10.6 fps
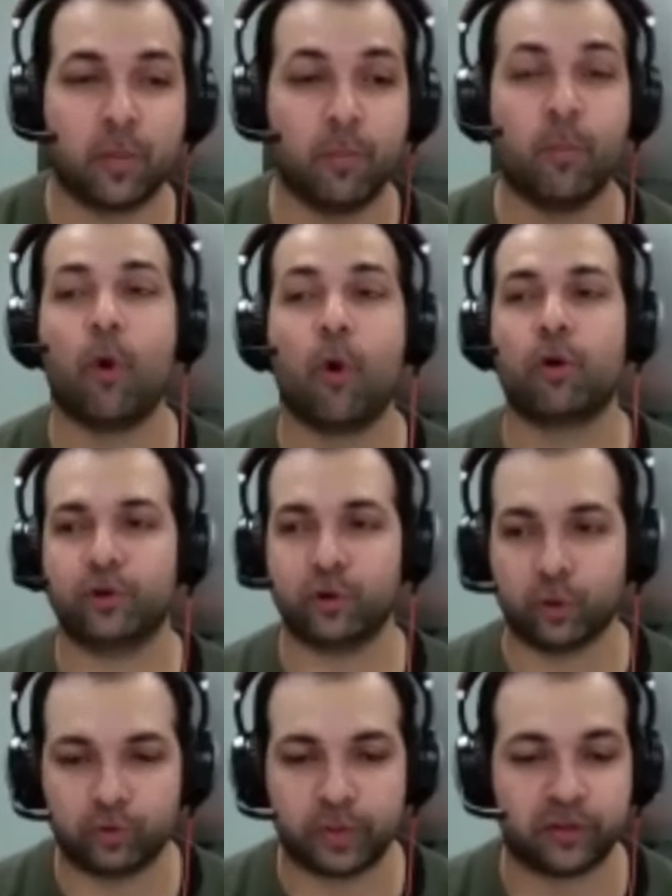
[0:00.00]
more true,
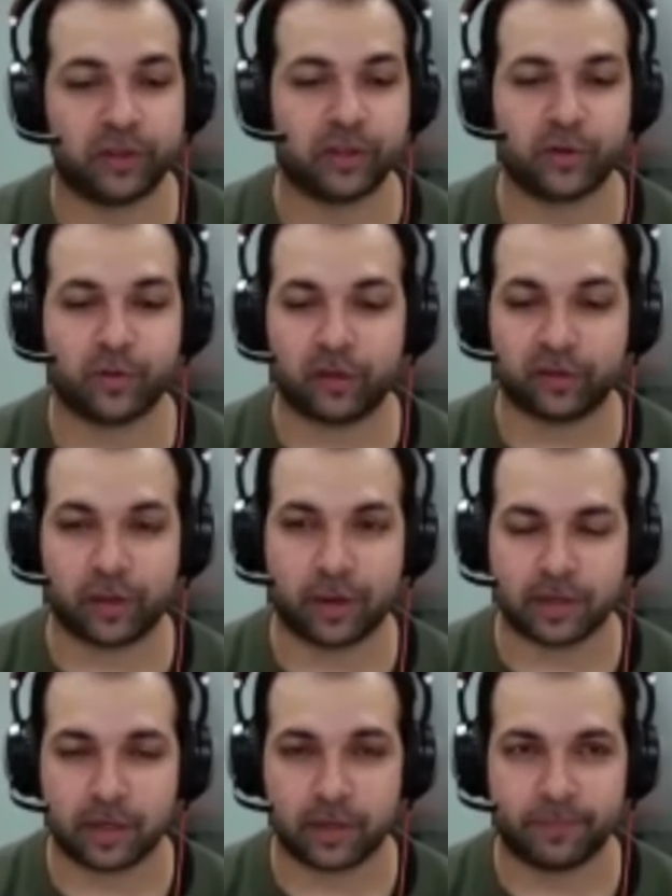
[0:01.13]
especially in
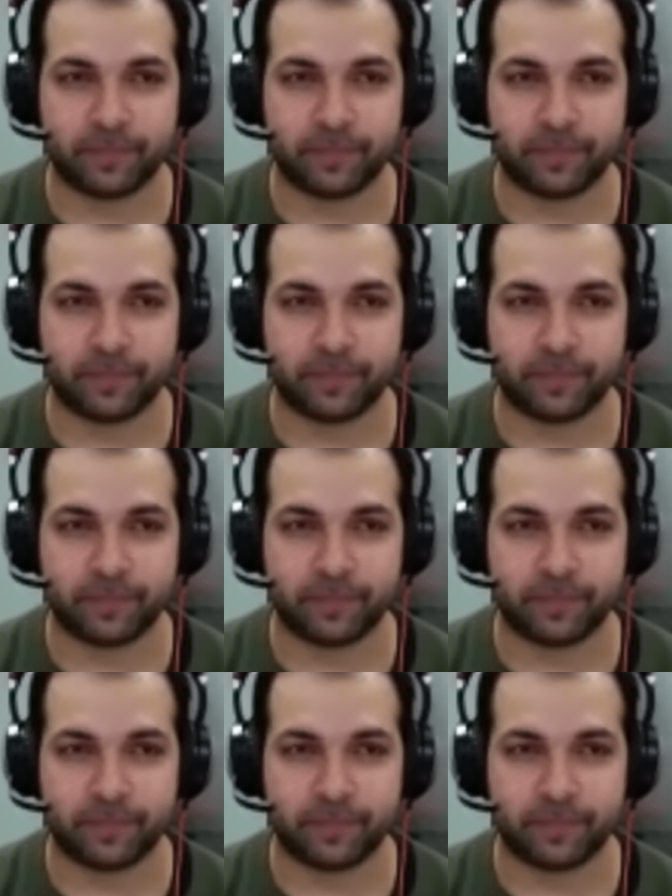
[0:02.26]
2019.